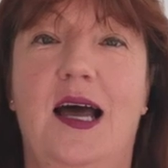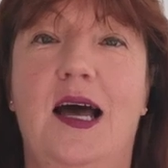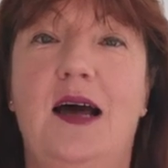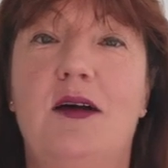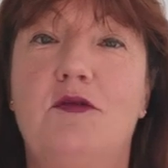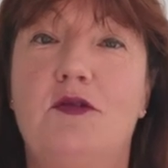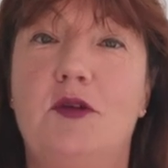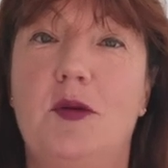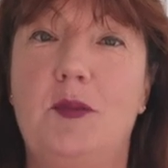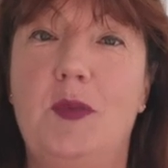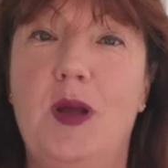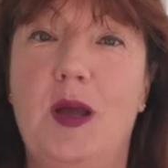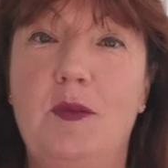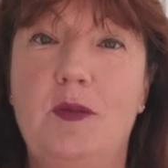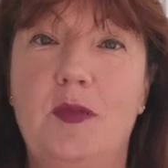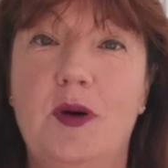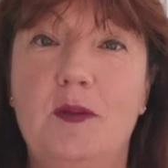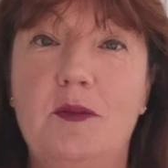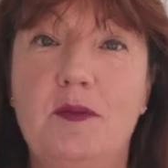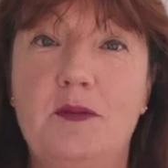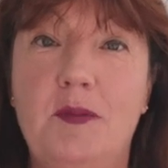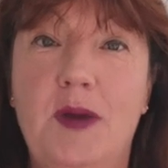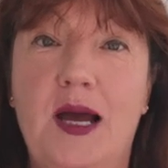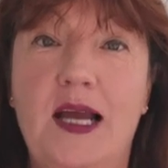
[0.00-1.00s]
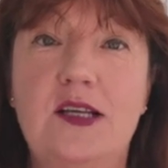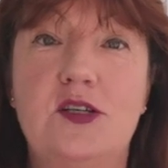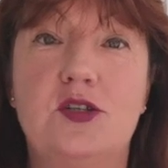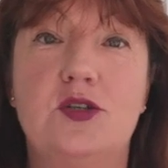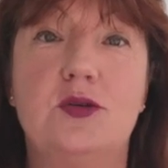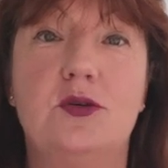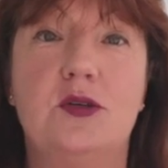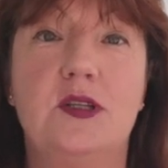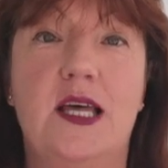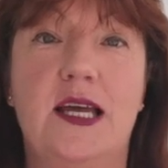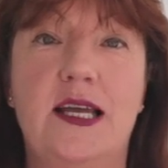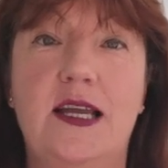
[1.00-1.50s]
And remember, make
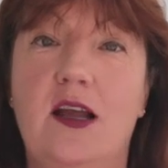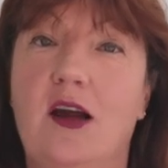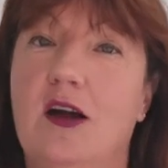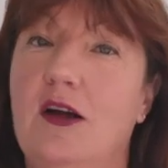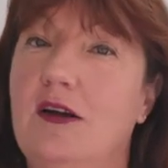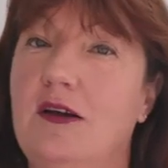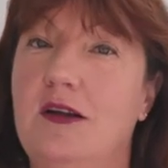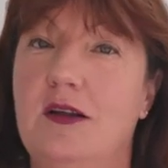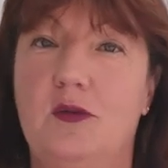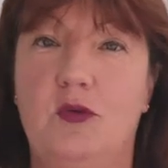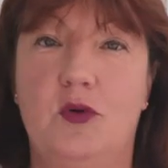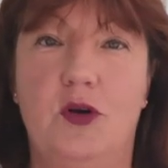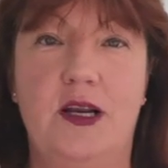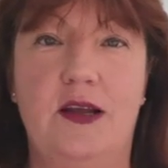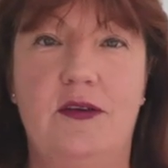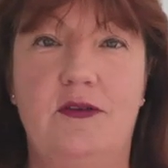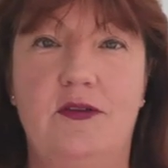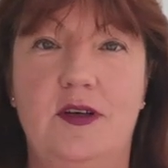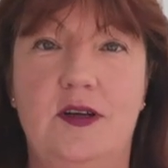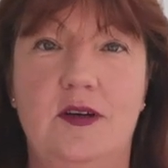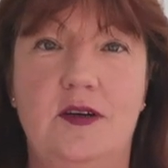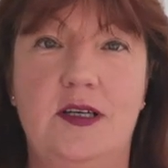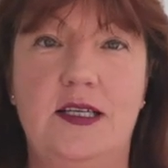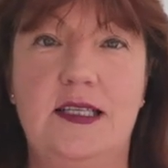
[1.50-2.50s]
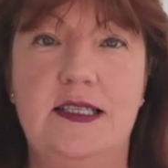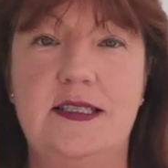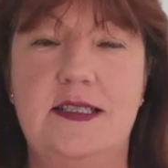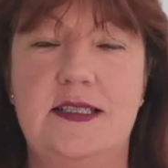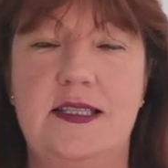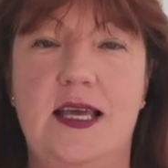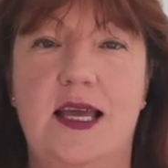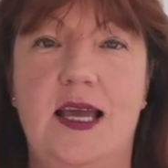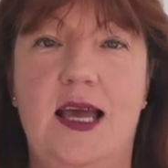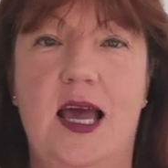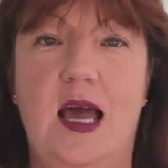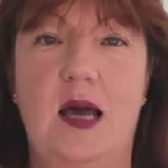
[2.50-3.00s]
sure they go to whatever it is,
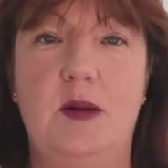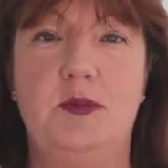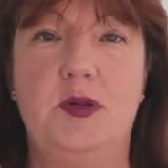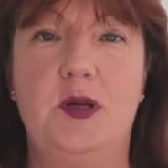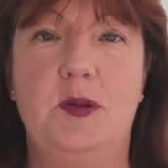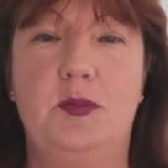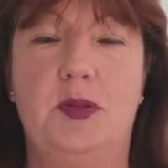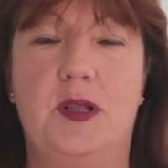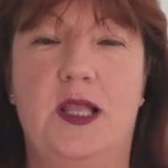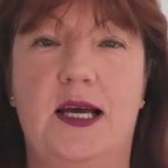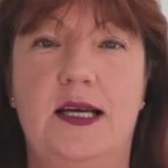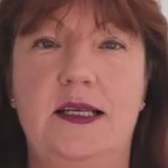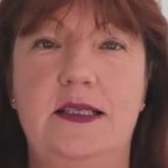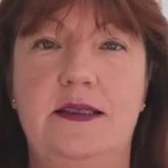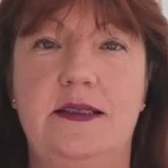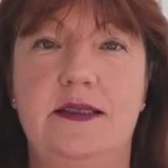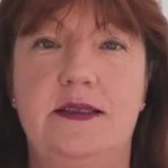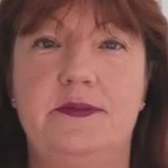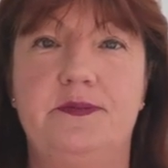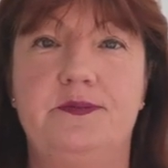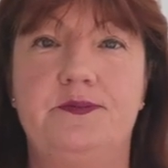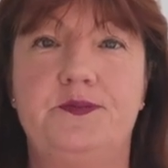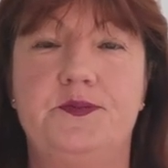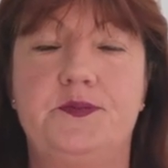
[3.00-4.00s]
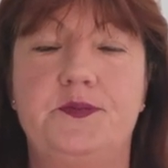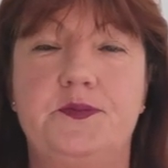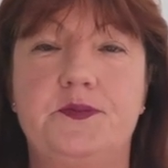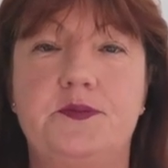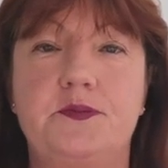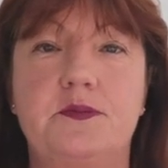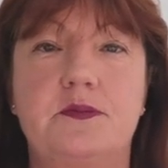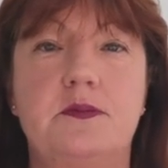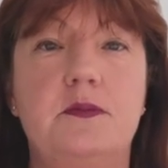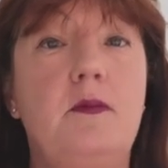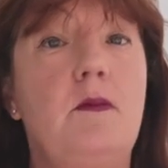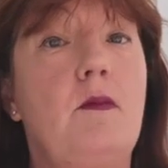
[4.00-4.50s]
their happy place.
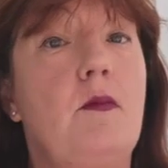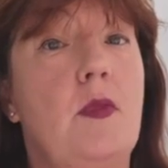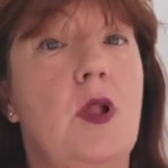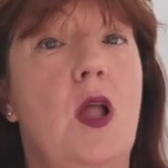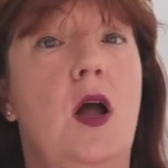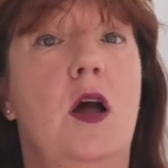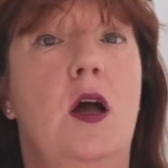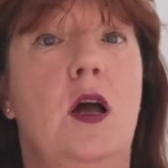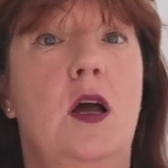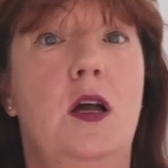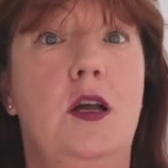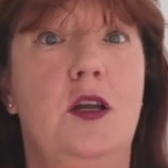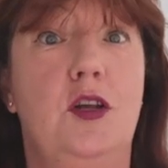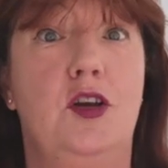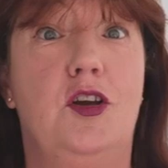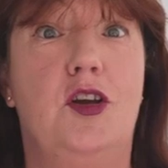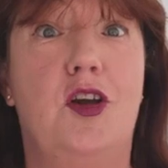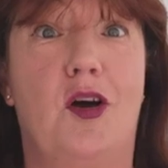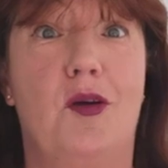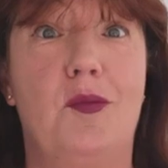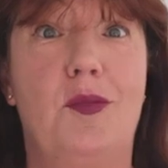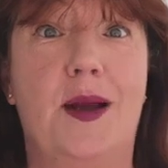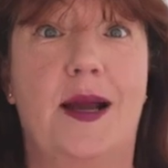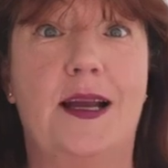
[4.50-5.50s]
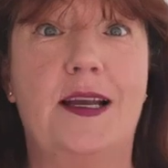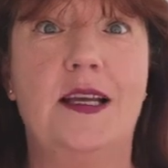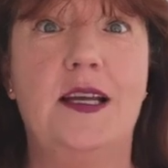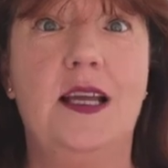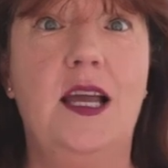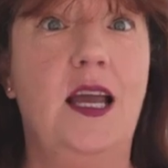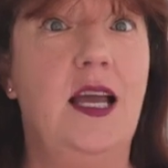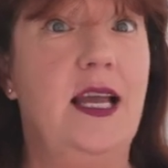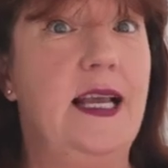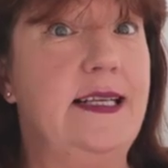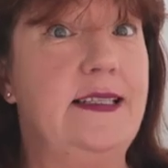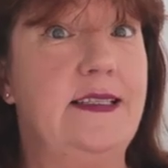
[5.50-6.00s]
You go back
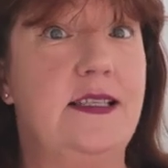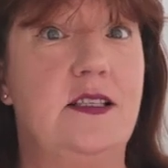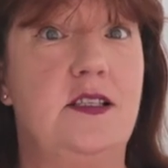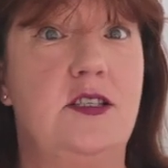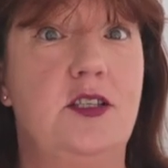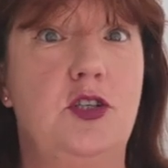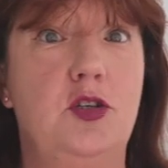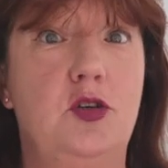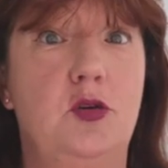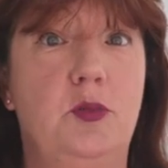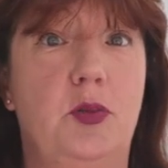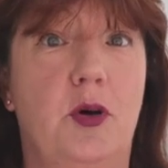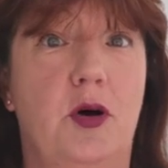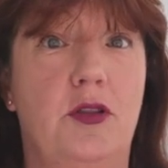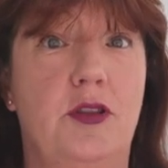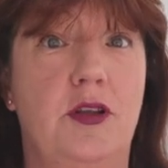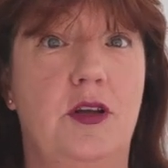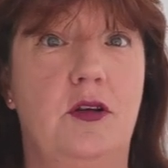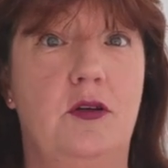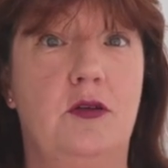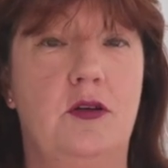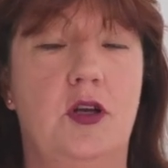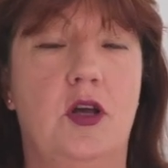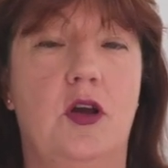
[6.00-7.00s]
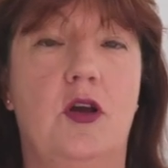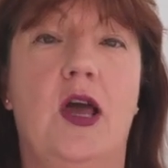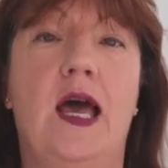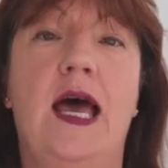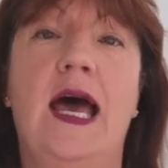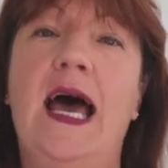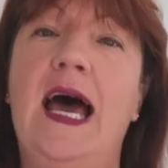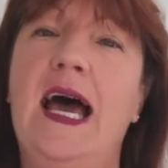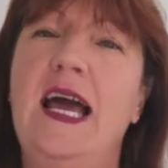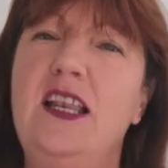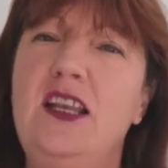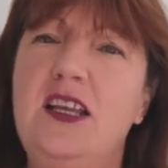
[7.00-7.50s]
again. Is it still bothering you?
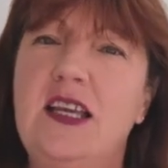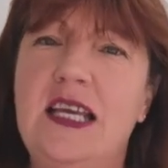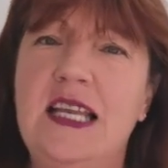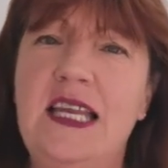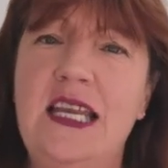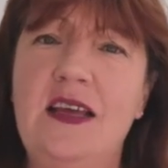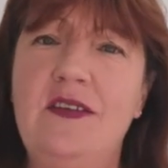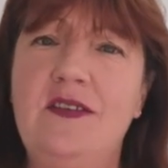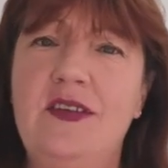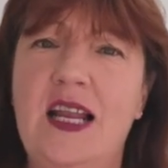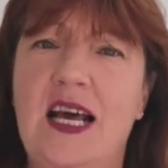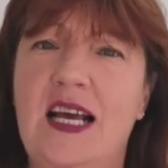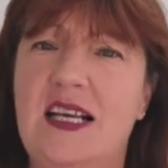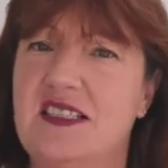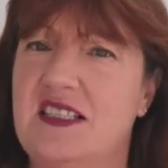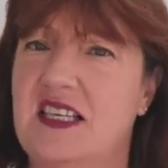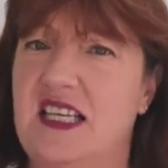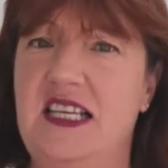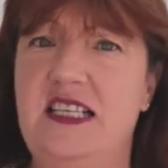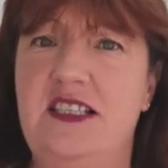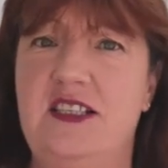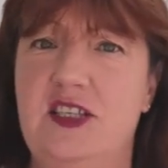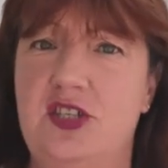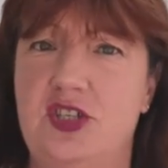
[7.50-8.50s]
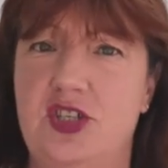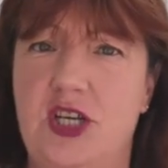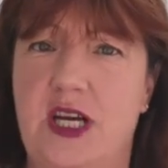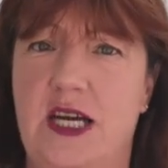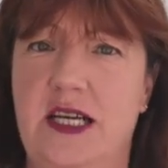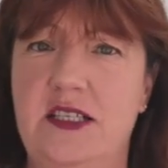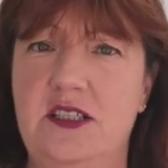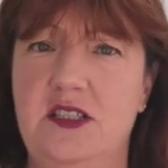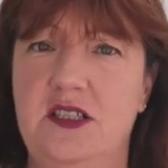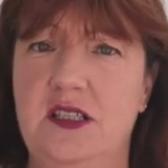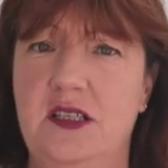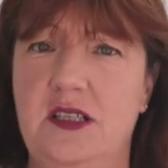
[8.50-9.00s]
And you can even ask, is it
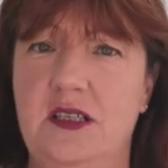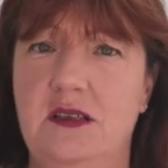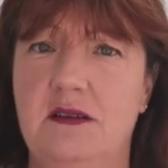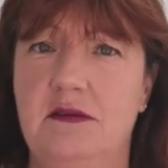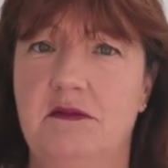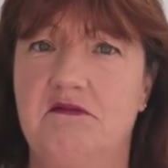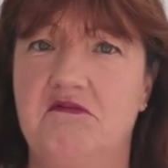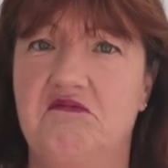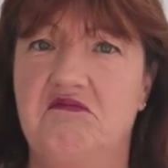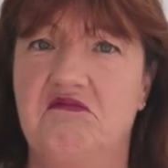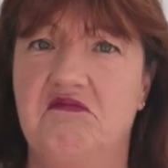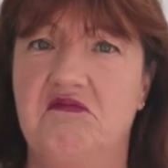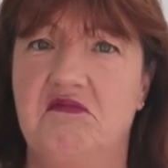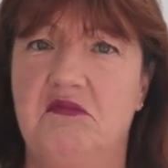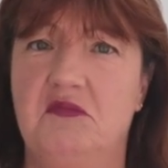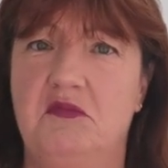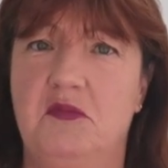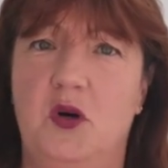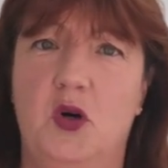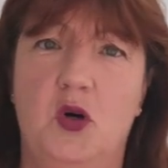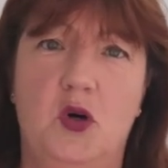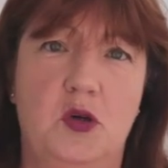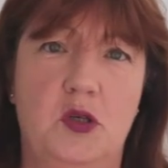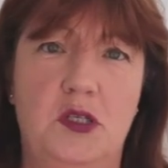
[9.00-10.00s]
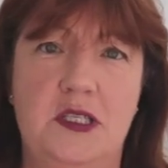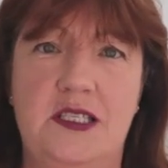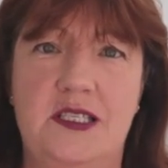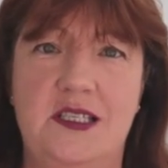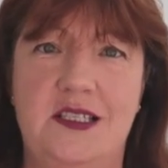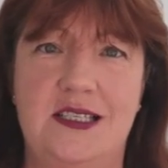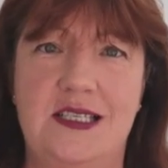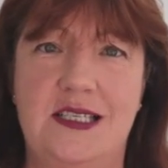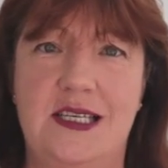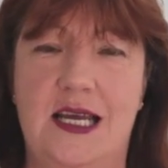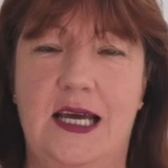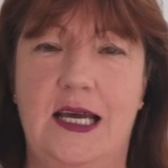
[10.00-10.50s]
changing or is
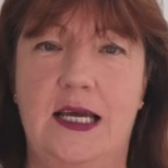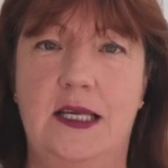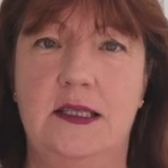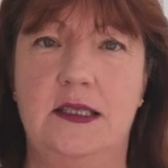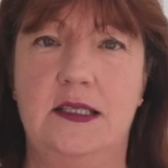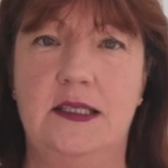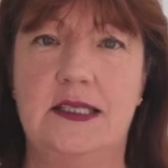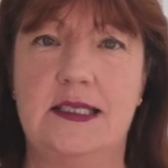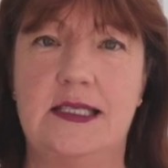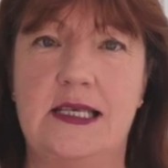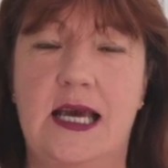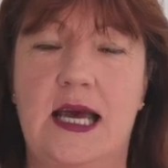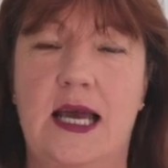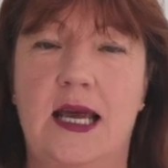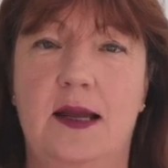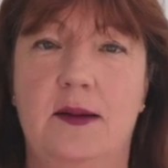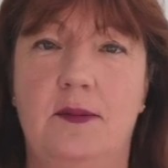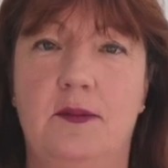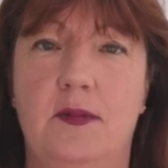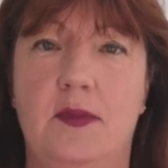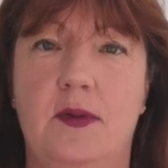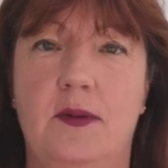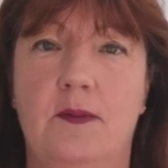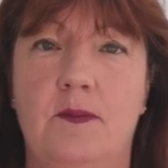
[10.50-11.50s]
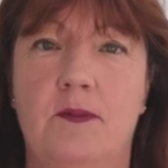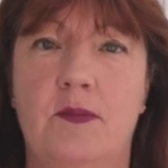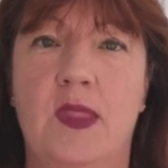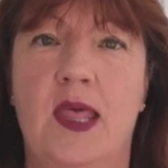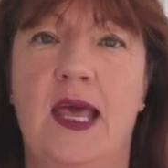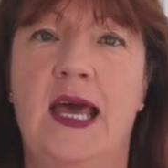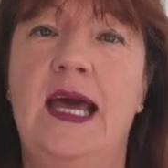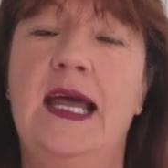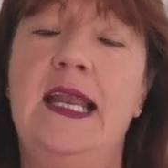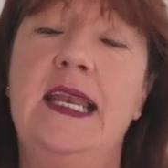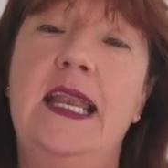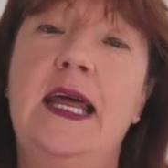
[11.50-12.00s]
it staying the same?
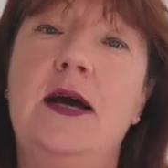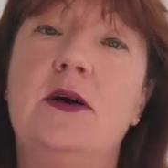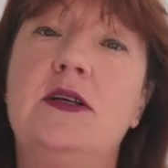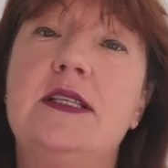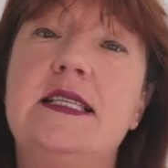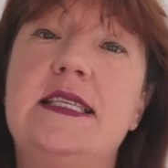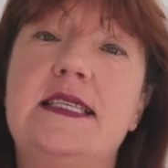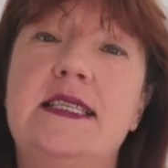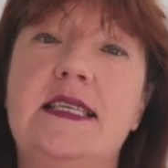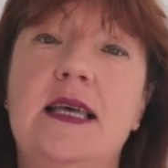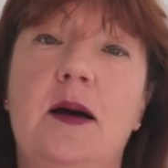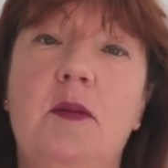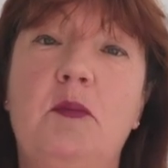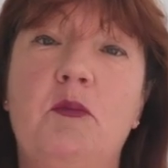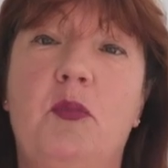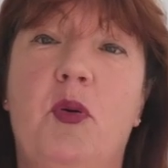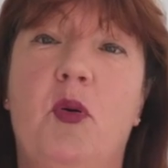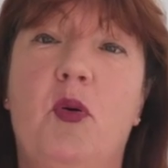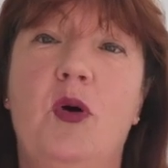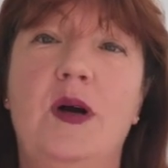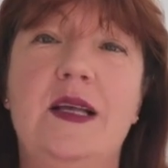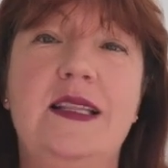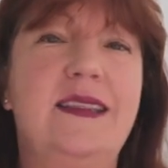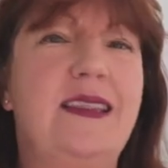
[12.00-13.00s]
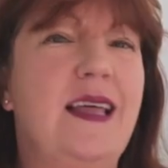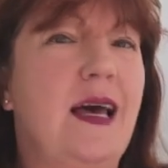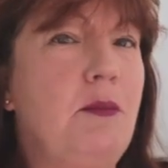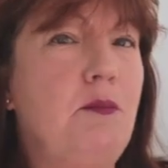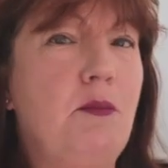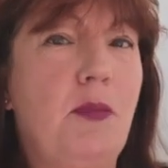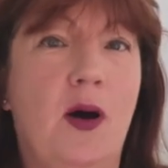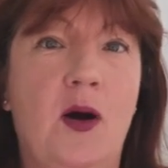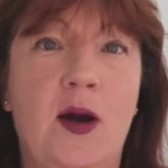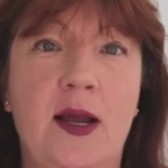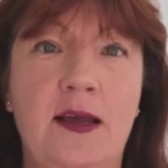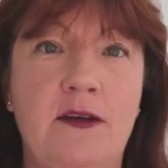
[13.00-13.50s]
Now, at some point, they
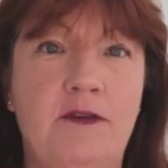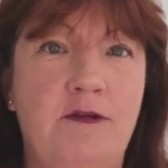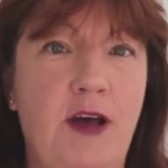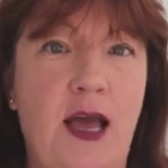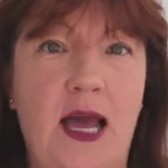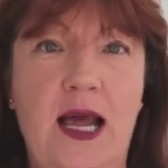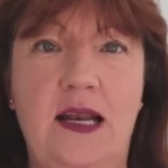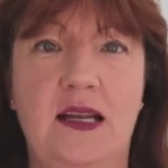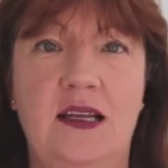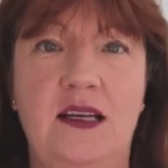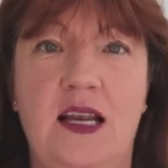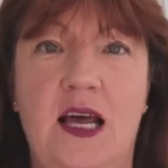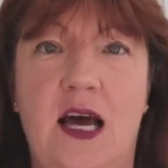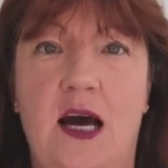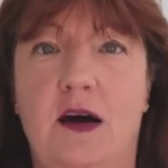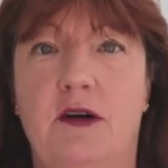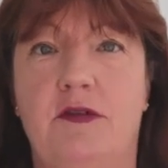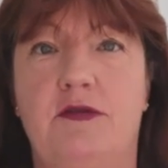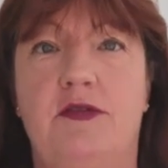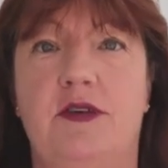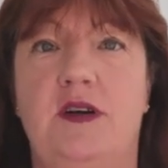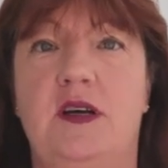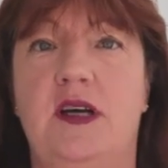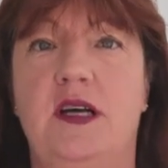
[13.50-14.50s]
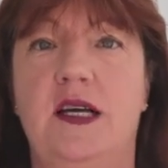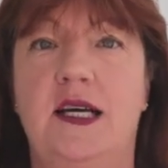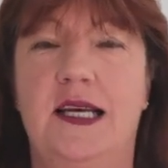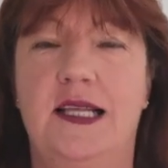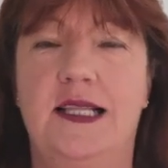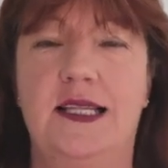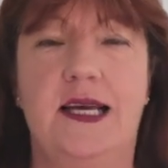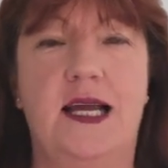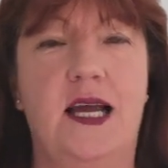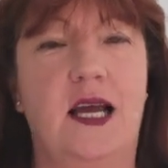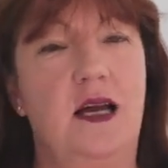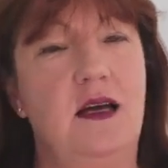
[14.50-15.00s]
may have had enough.
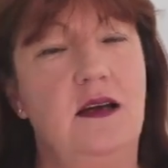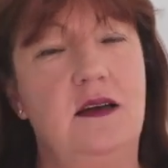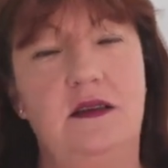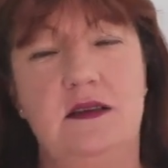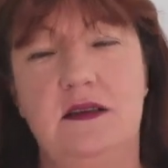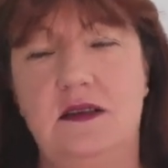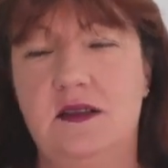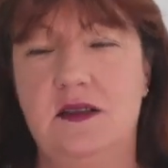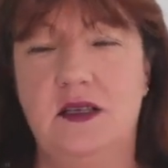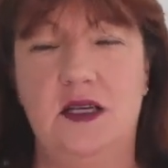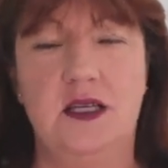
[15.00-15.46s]
And they go,